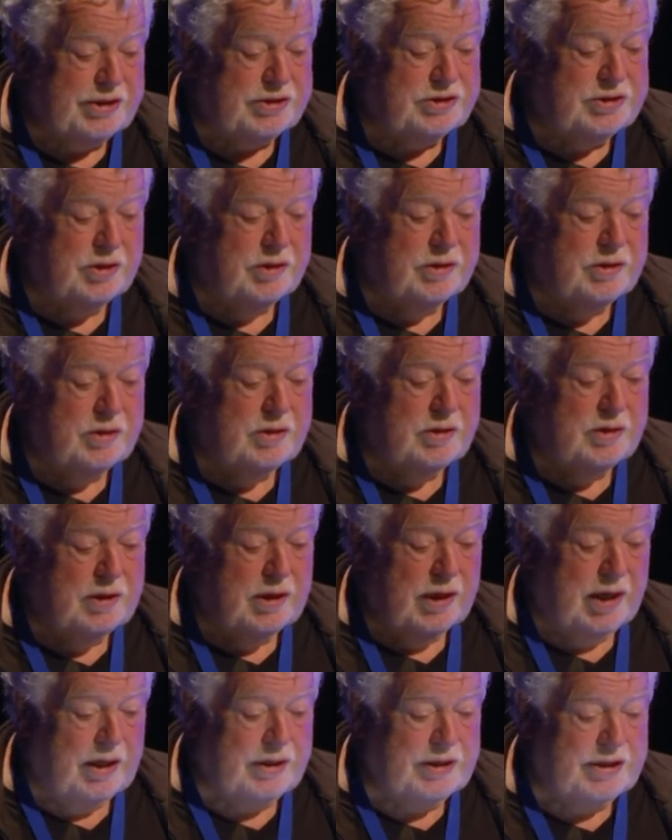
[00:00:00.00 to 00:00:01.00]
is,
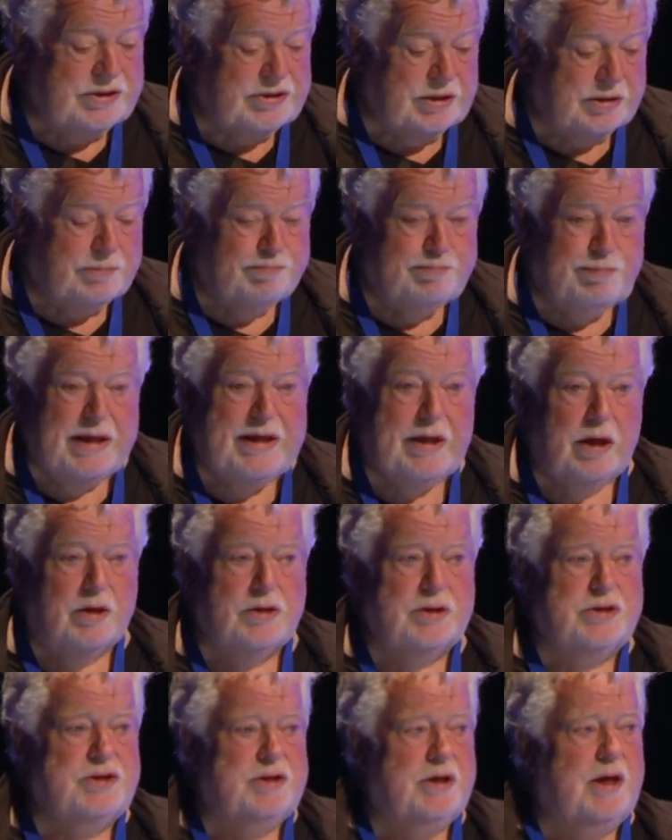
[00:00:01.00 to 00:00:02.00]
and it's a big
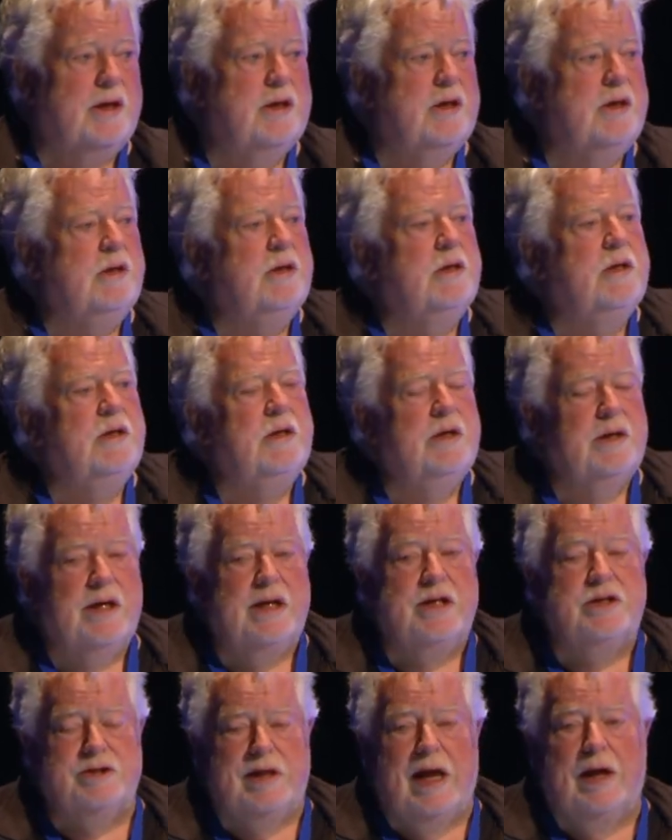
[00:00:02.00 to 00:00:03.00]
answer,
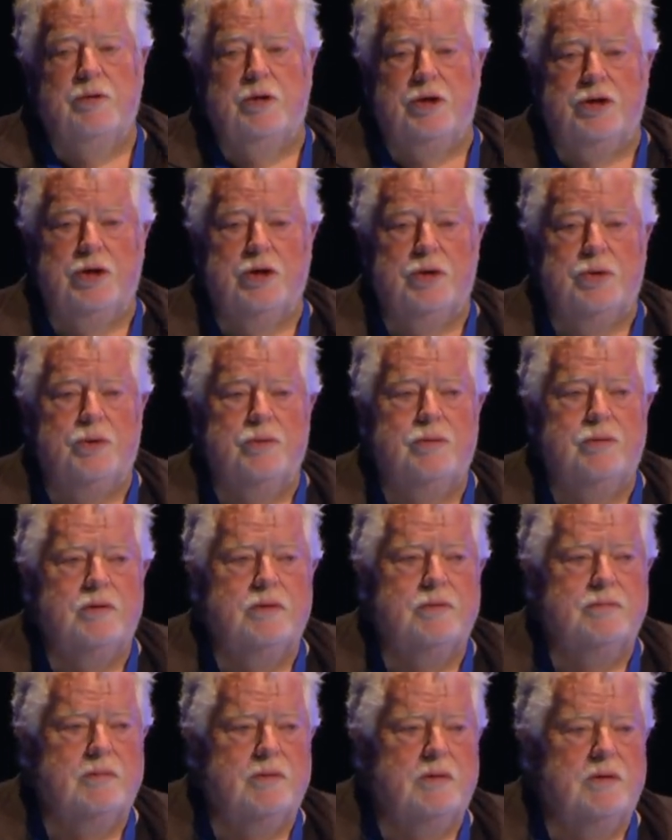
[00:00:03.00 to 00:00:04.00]
it's down to you.
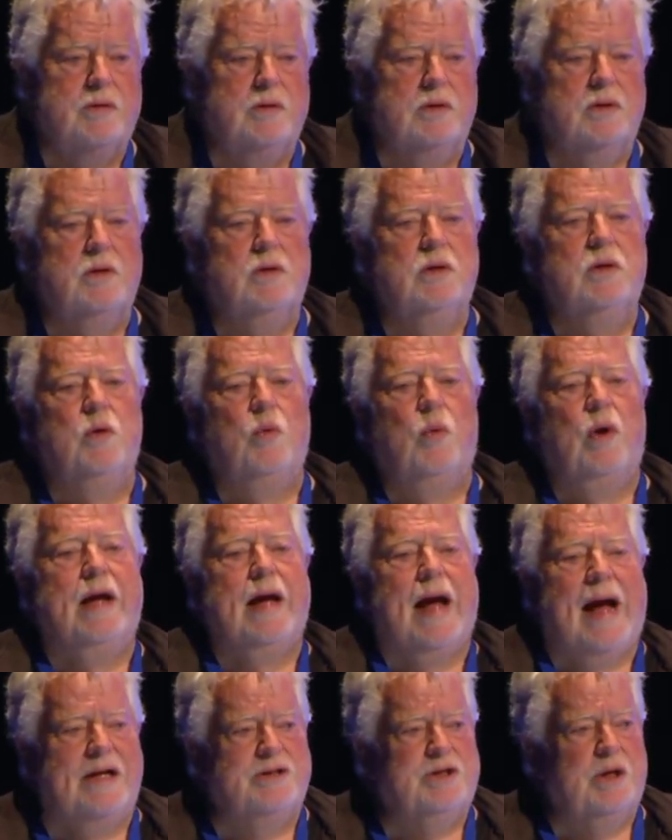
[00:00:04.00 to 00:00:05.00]

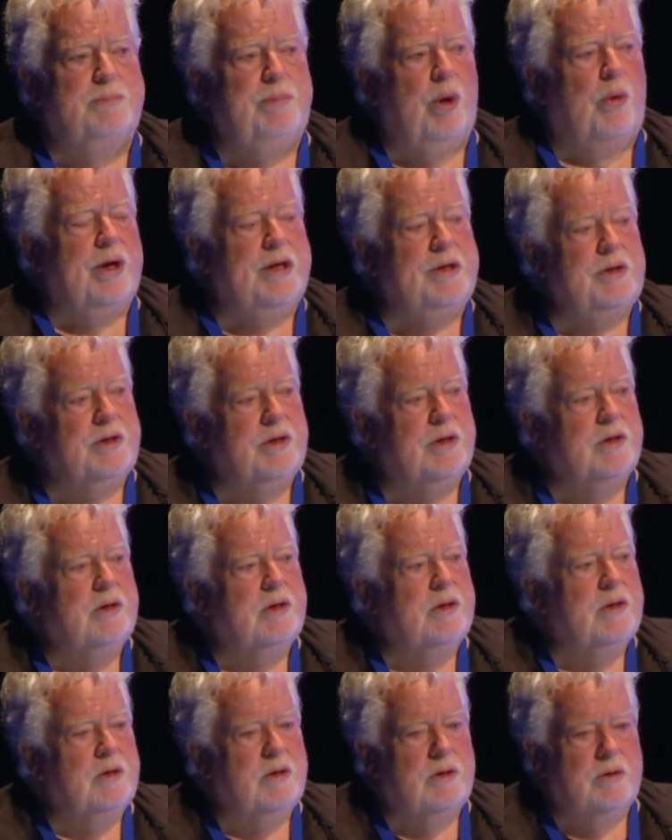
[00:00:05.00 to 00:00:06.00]
We're at a point
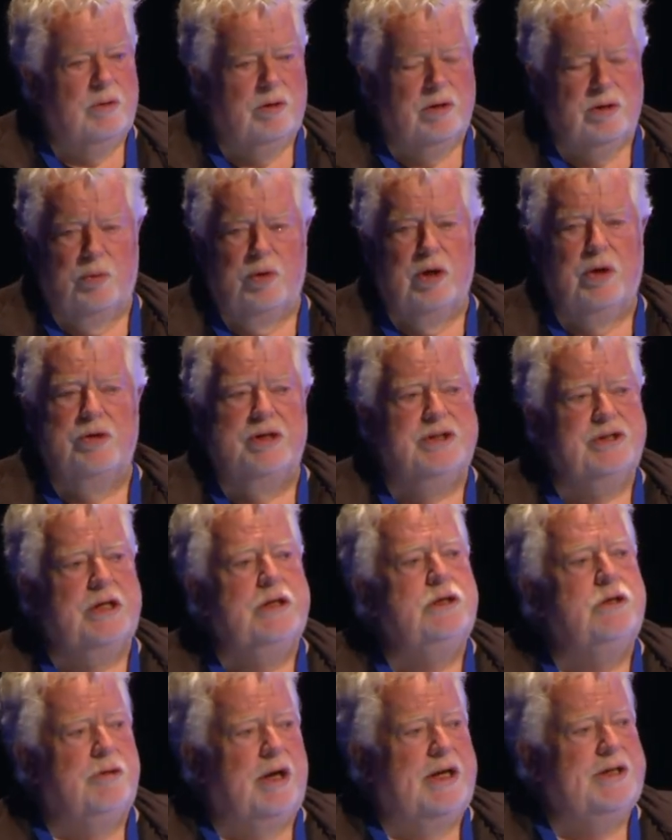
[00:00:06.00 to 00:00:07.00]
where the world is
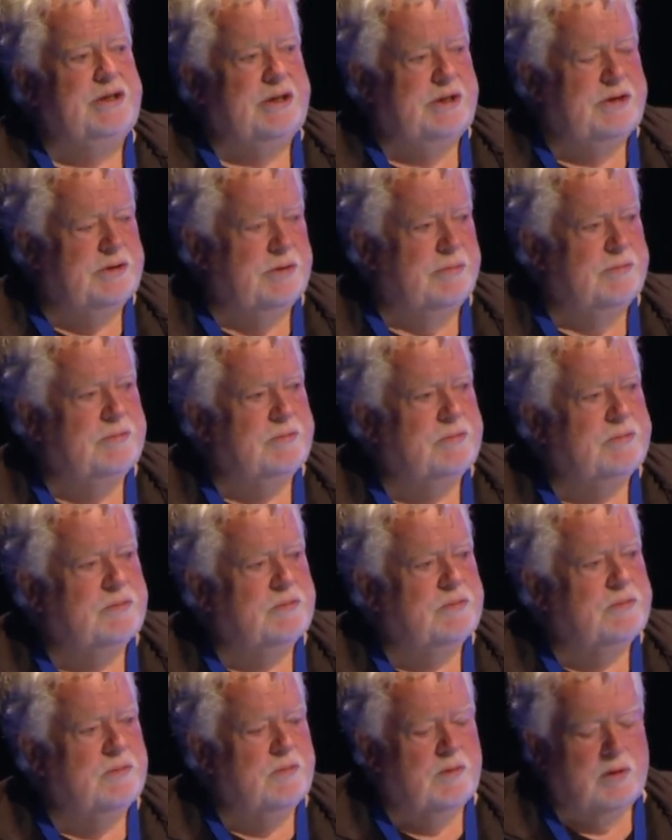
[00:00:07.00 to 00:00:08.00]
in crisis.
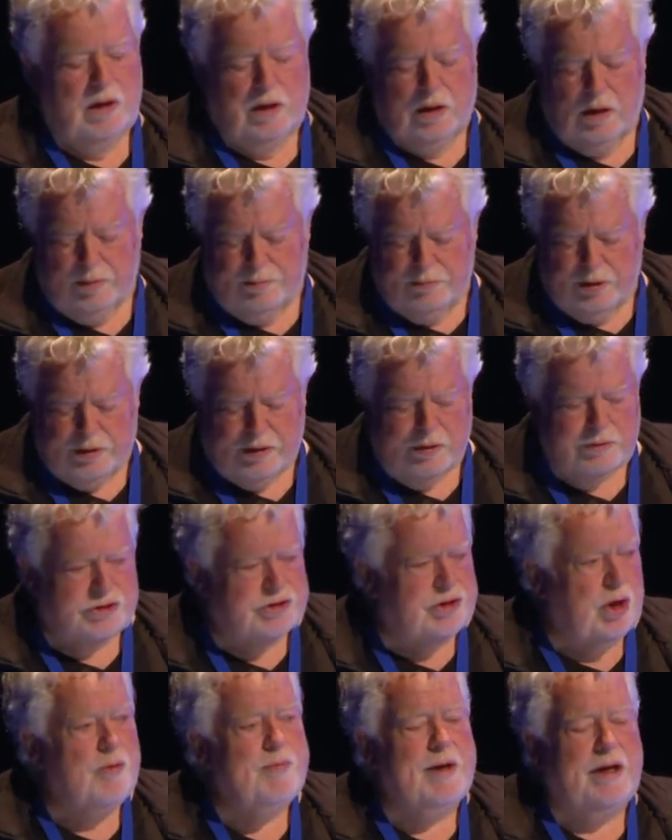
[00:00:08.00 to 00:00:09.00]
You know,
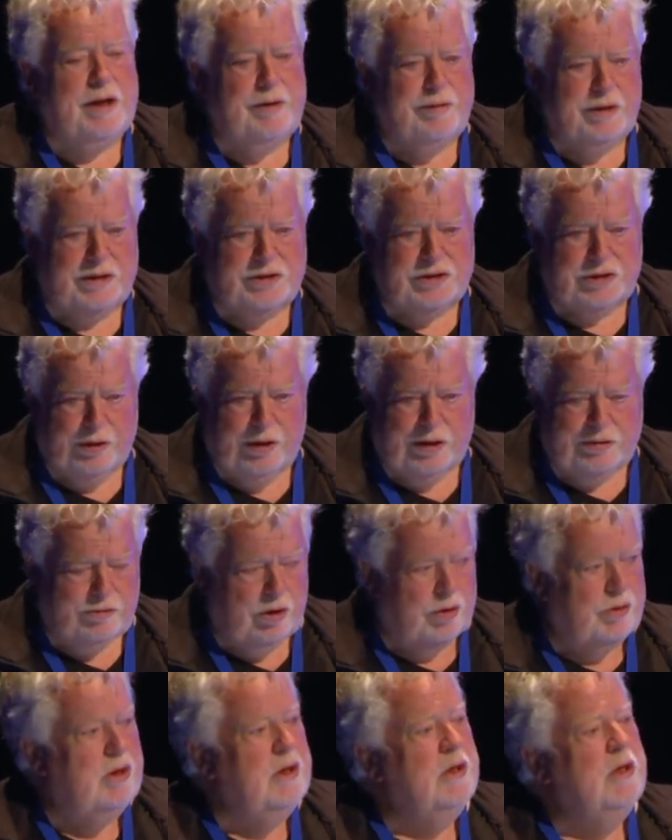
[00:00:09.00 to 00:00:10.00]
so many things going
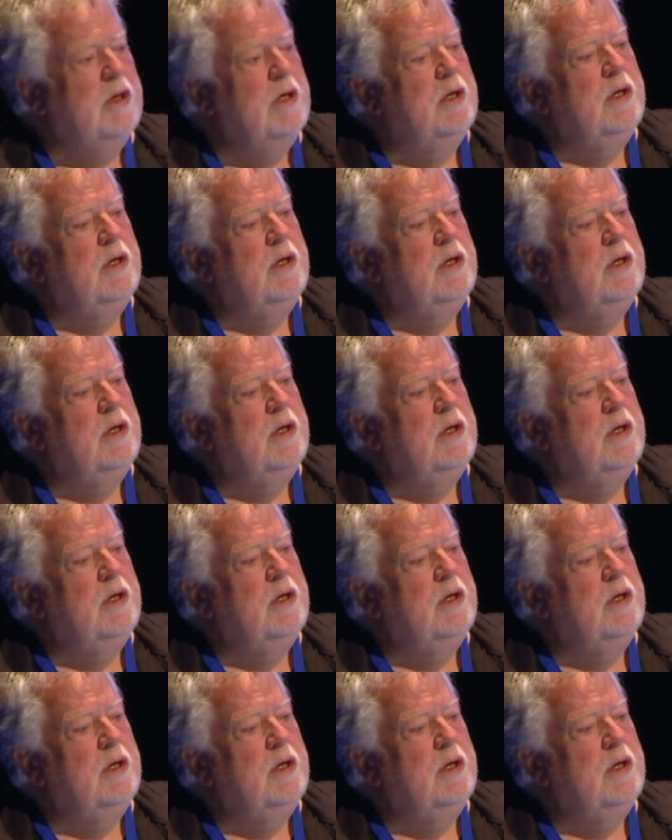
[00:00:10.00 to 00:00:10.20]
wrong.